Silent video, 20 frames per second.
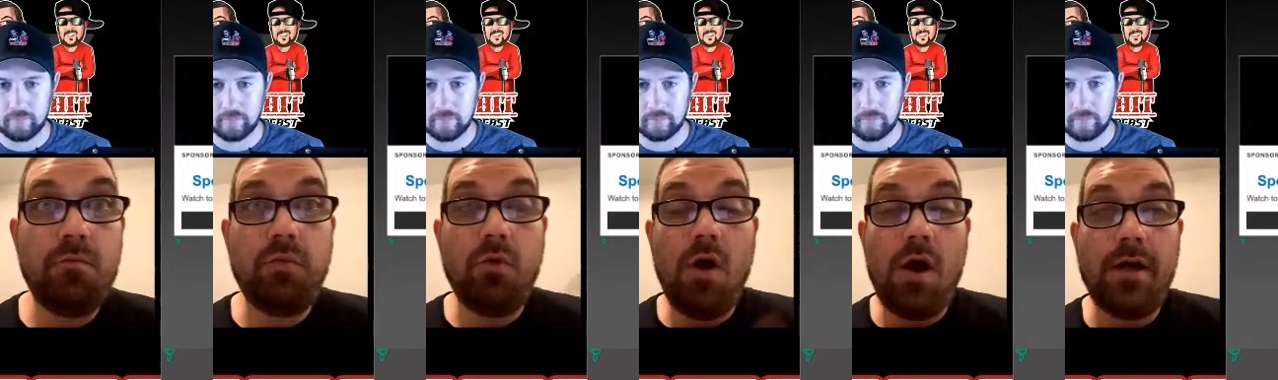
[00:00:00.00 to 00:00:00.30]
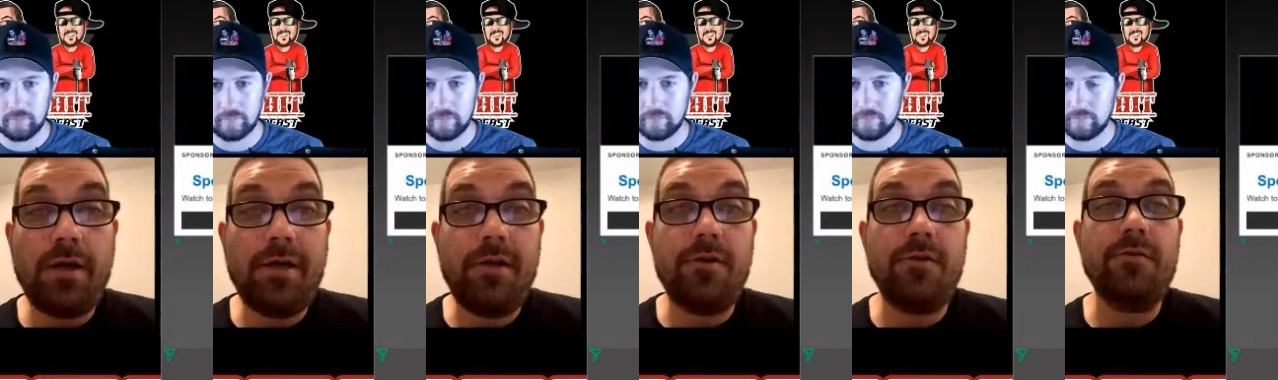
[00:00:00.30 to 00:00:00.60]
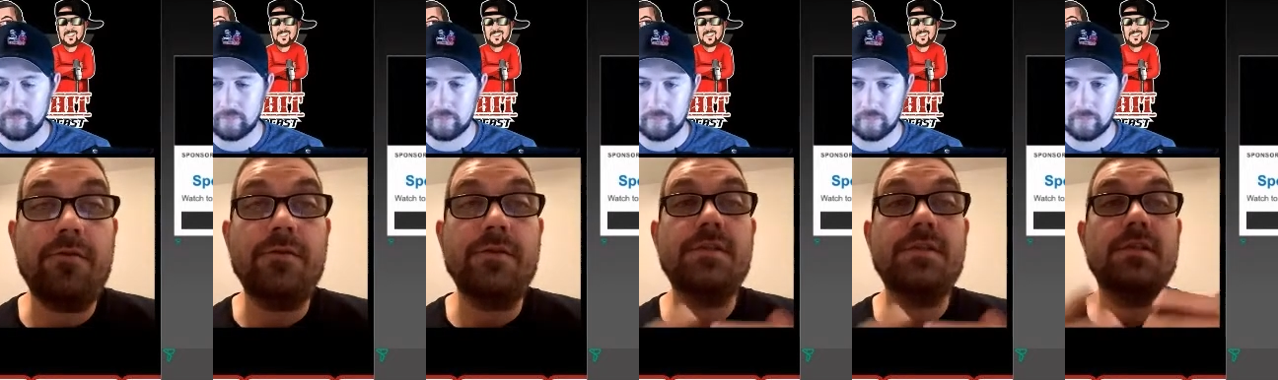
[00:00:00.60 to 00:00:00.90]

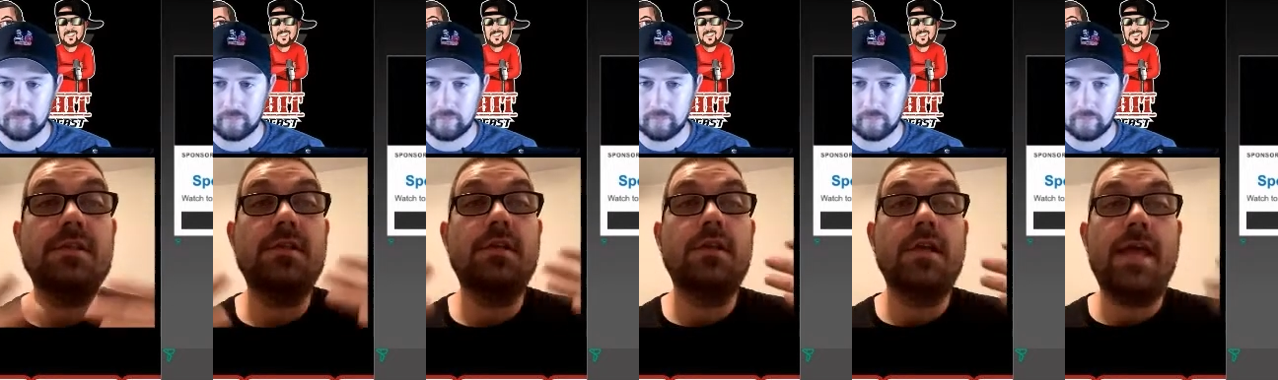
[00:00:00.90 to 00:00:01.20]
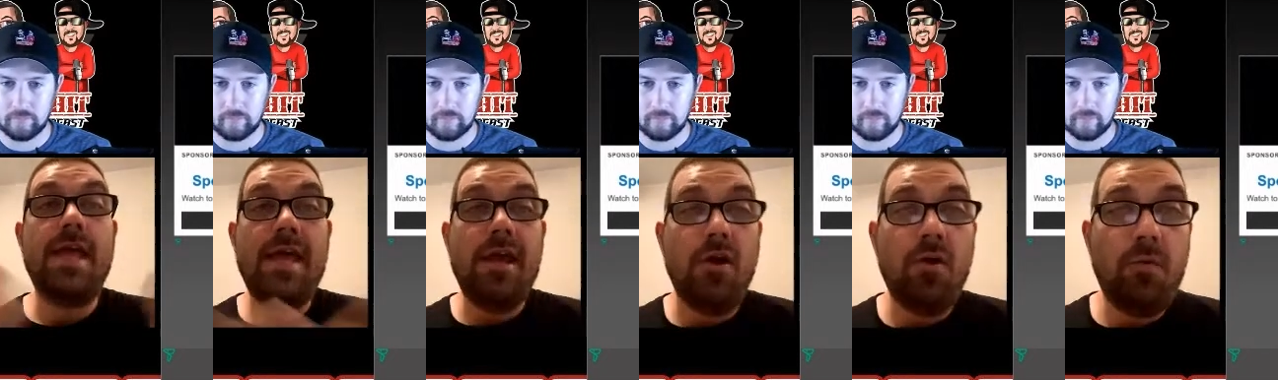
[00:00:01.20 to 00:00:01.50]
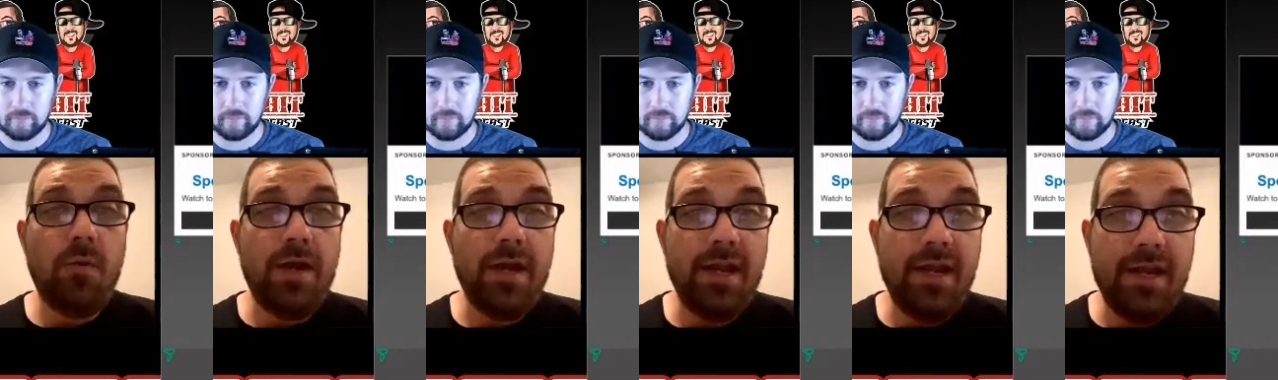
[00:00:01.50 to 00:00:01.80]
Broncos,
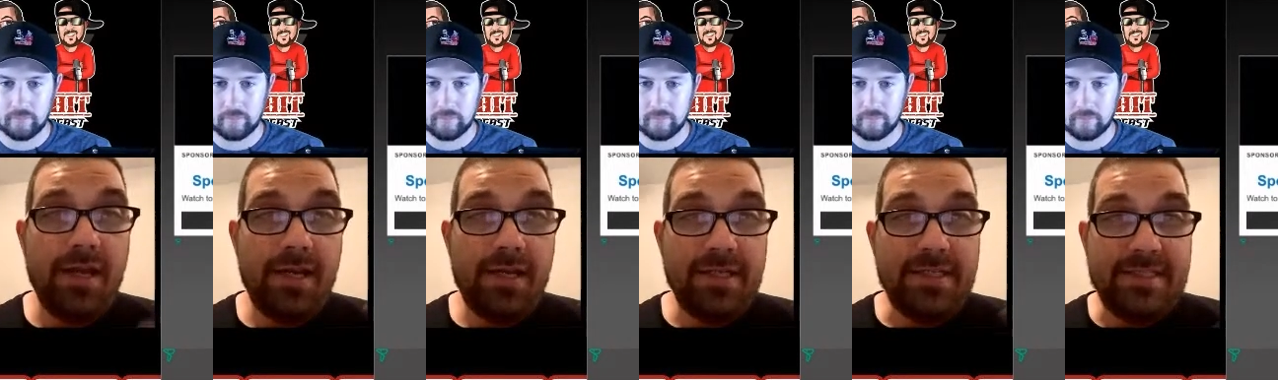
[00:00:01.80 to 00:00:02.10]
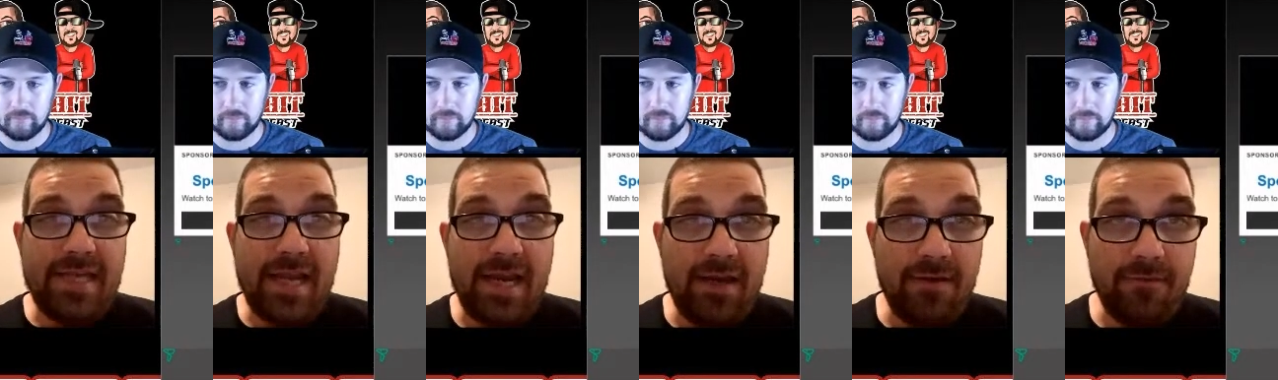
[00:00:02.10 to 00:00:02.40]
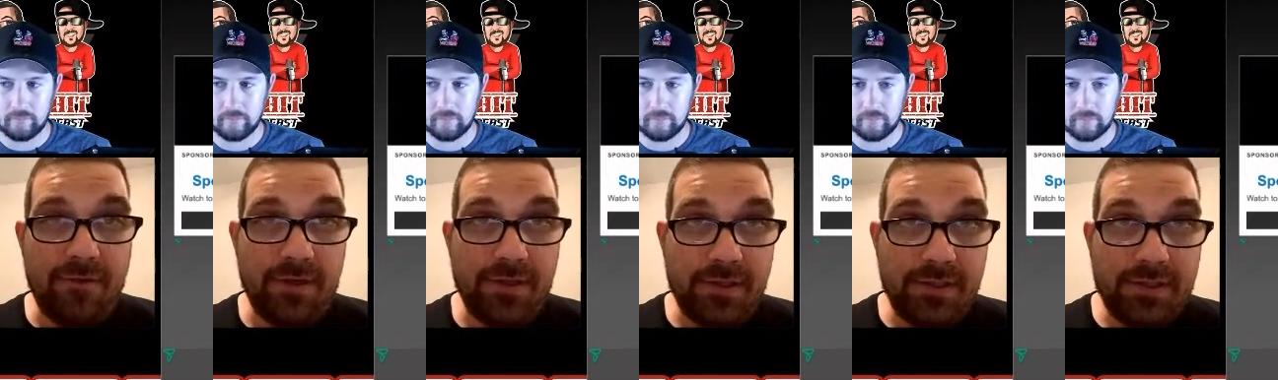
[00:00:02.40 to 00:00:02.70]
Elway,
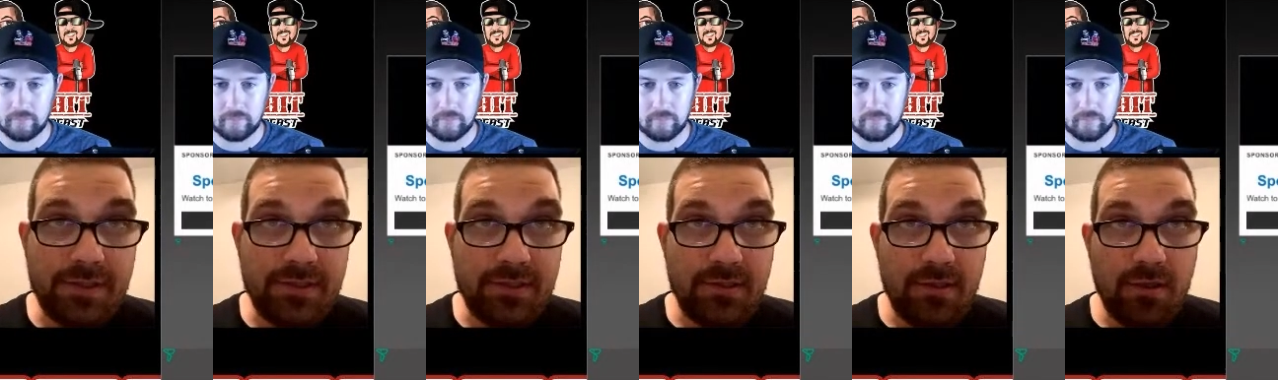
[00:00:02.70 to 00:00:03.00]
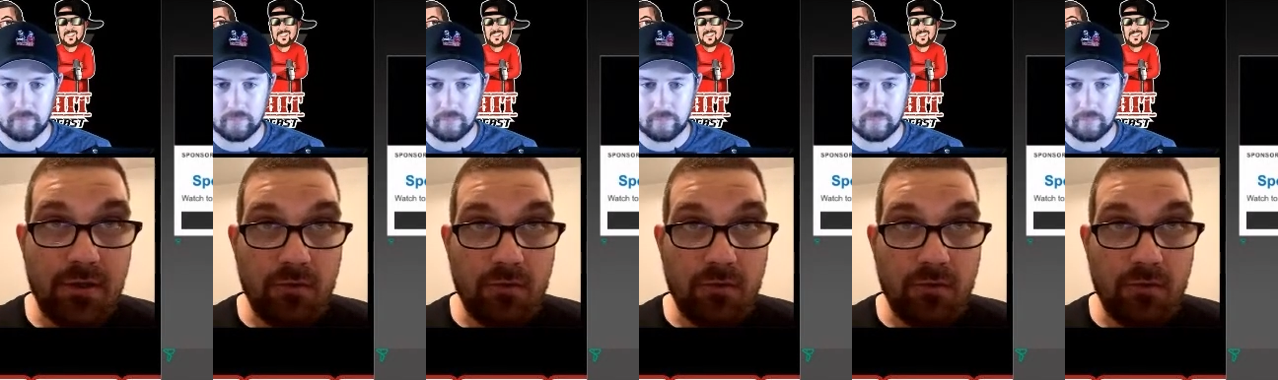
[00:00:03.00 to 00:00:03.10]
Davis,